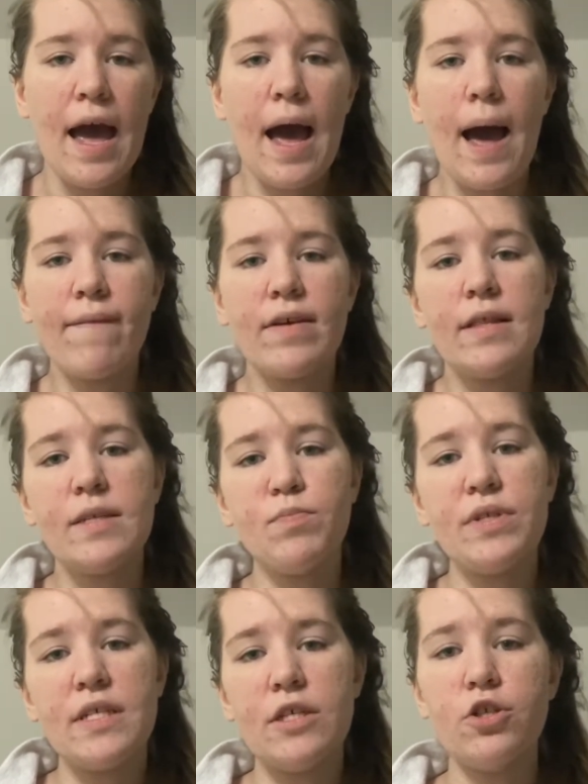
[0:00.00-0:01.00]
Having this
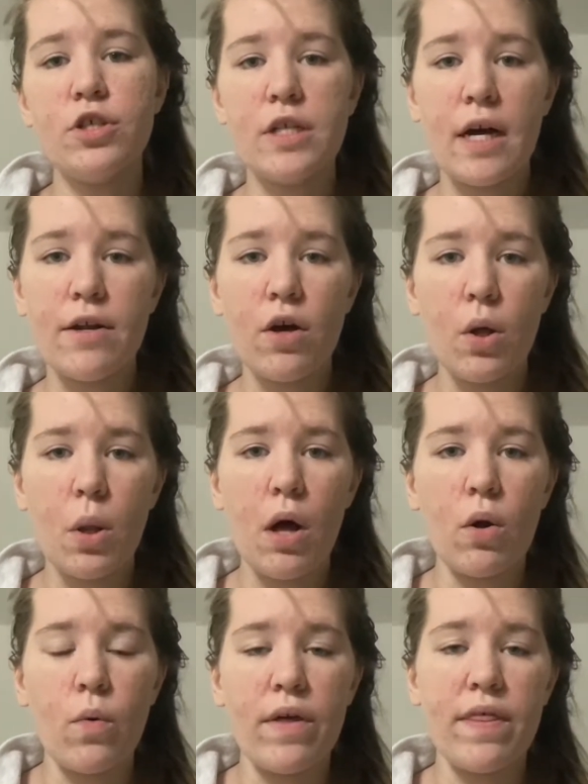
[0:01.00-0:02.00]
procedure done
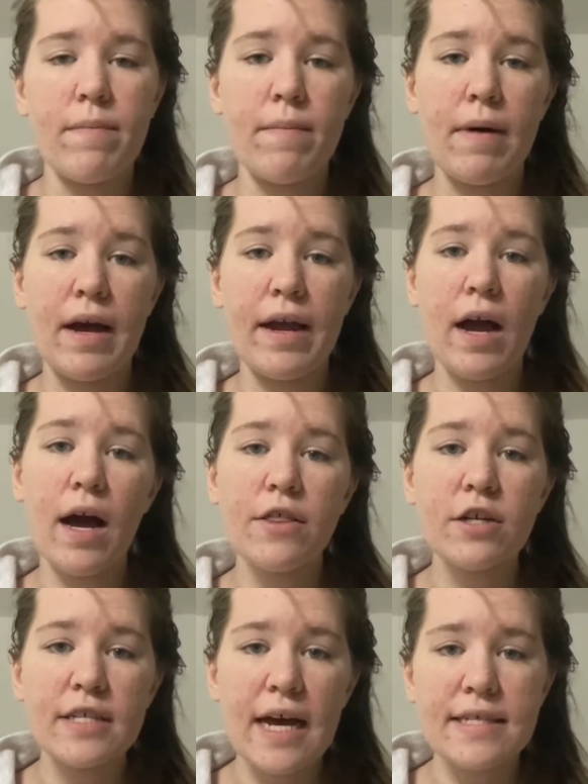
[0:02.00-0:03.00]
along with my other
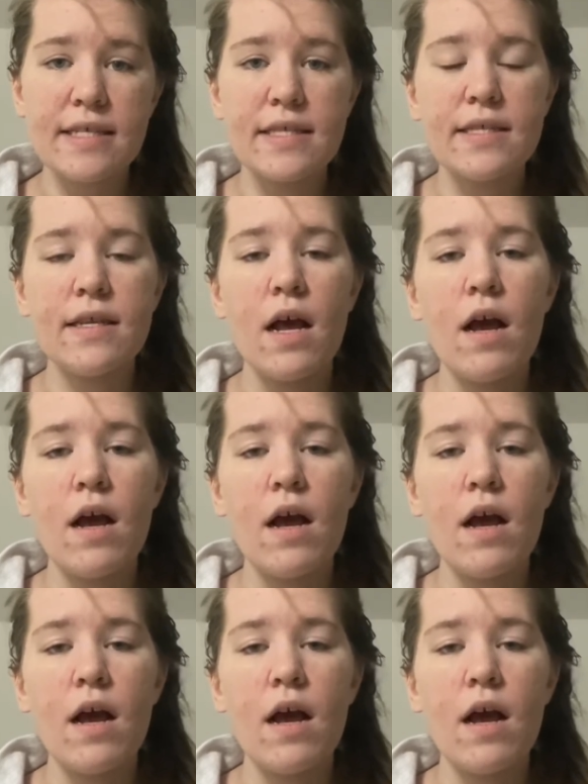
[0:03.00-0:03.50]
tests